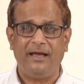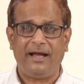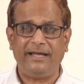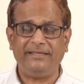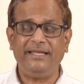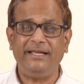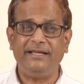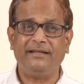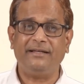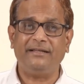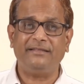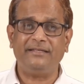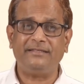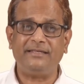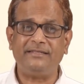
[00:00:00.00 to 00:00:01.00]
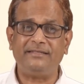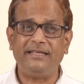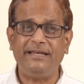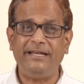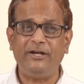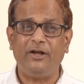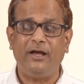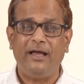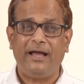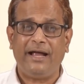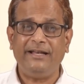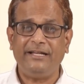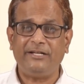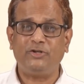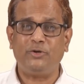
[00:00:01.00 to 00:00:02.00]
I think this is the need,
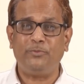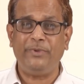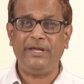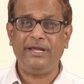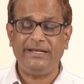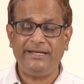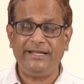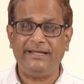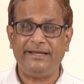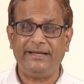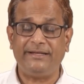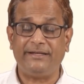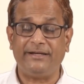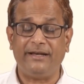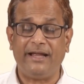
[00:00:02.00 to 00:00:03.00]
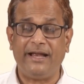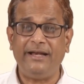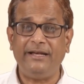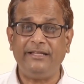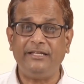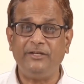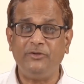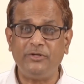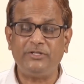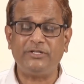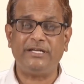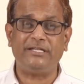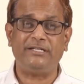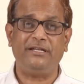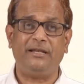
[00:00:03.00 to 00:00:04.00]
and it should be integrated. And the new
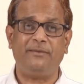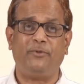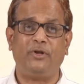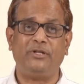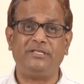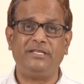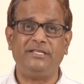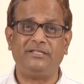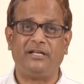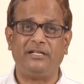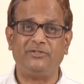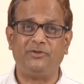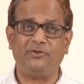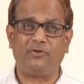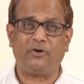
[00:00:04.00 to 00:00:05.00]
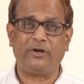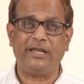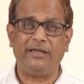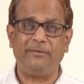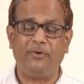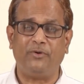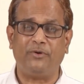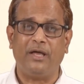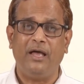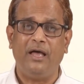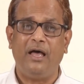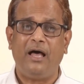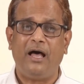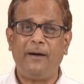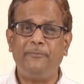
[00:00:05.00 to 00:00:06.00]
educational policy is also talking about
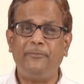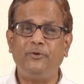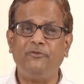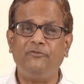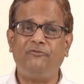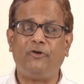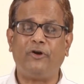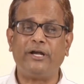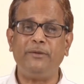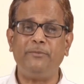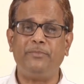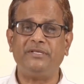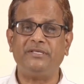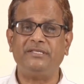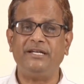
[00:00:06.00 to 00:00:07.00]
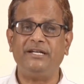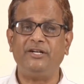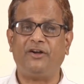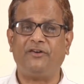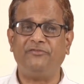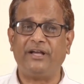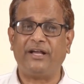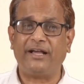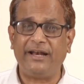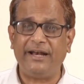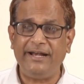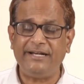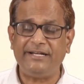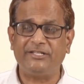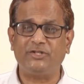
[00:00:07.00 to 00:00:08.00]
up to 40% of the
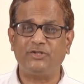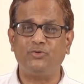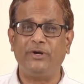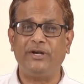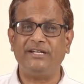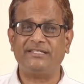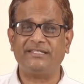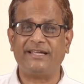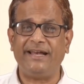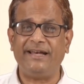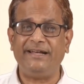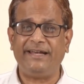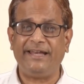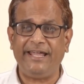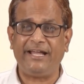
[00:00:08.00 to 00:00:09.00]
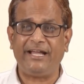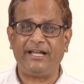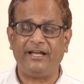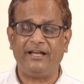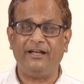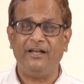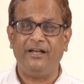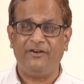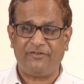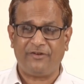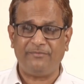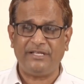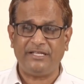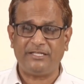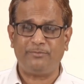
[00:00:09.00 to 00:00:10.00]
credit students can take
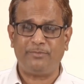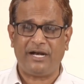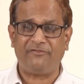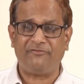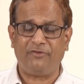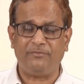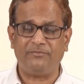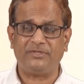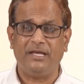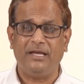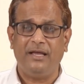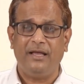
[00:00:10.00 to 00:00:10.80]
from these platforms.